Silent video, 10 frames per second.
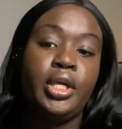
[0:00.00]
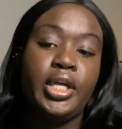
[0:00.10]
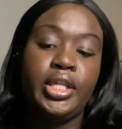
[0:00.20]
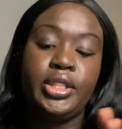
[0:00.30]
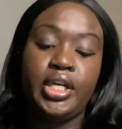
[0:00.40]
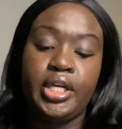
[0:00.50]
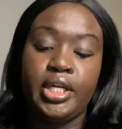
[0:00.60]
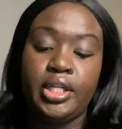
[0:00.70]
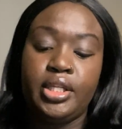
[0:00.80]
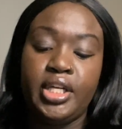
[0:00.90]
And
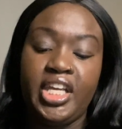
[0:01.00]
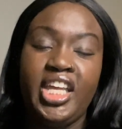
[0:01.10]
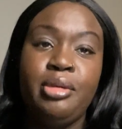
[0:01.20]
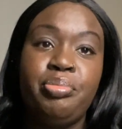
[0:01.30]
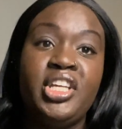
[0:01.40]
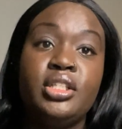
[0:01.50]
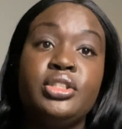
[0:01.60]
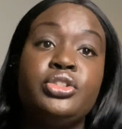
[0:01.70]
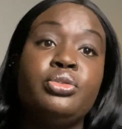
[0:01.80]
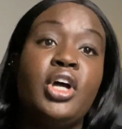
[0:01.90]
then the 8
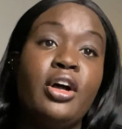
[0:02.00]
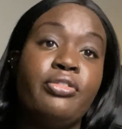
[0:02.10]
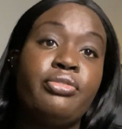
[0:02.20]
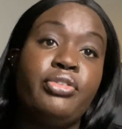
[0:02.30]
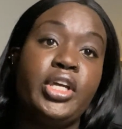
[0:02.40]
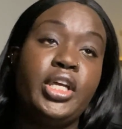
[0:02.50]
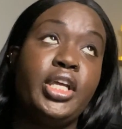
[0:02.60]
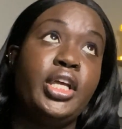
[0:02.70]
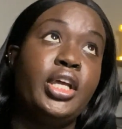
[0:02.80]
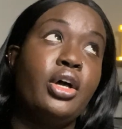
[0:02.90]
pieces do not fit
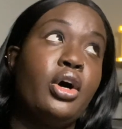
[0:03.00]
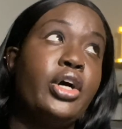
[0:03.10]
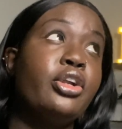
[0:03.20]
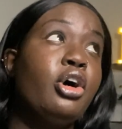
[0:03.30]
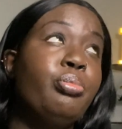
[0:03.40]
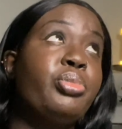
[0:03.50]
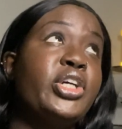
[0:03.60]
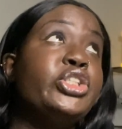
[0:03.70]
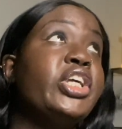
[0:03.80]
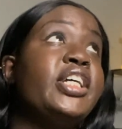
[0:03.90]
on all
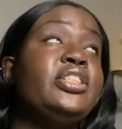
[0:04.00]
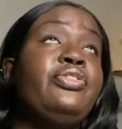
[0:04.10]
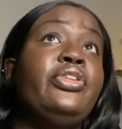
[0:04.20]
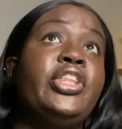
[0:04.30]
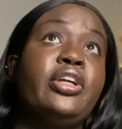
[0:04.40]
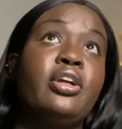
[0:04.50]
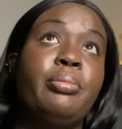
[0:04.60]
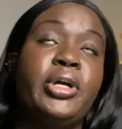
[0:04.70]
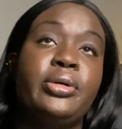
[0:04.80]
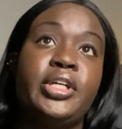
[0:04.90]
brush heads if you think
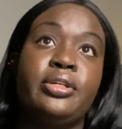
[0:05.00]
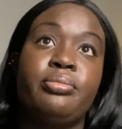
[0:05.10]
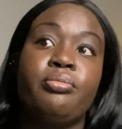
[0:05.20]
about it.